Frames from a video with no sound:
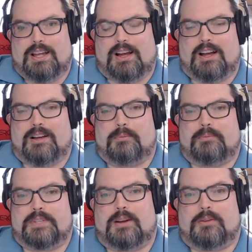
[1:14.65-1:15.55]
um,
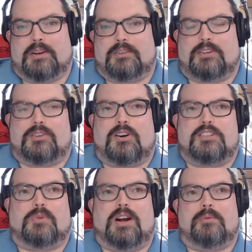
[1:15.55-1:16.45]
you know they're, they're
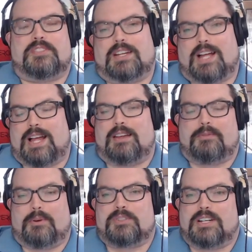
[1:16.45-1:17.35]
carts where i was like I,
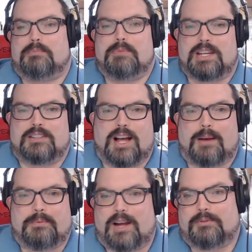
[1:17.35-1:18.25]
if i was going to make a
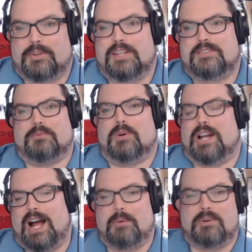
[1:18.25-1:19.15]
top five list of what
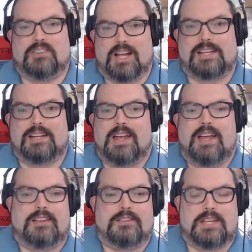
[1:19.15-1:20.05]
i would like
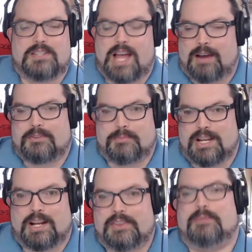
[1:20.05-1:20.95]
these have to be
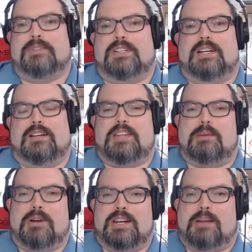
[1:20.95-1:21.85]
on them they
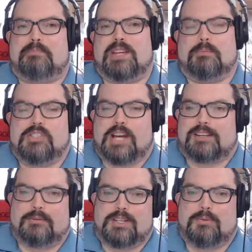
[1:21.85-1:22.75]
might not be
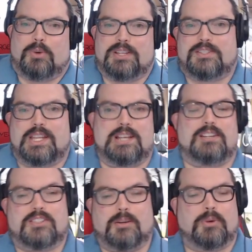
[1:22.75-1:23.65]
objectively ones that
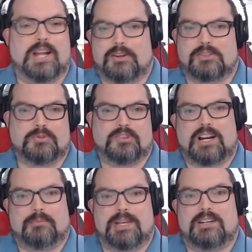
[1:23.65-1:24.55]
someone else would
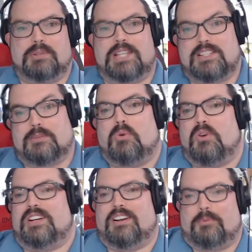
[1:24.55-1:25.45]
recommend but that's the
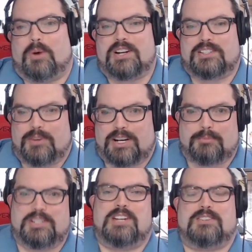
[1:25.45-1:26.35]
point of watching
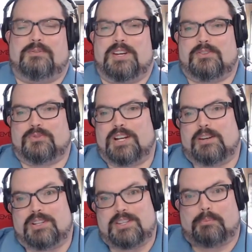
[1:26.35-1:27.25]
recommendation videos right you
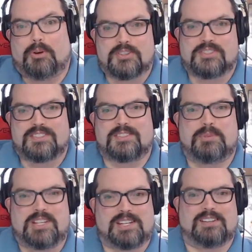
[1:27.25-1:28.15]
want the person's
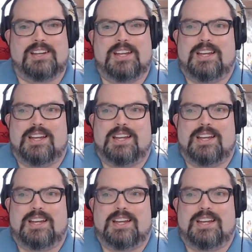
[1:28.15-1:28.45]
opinion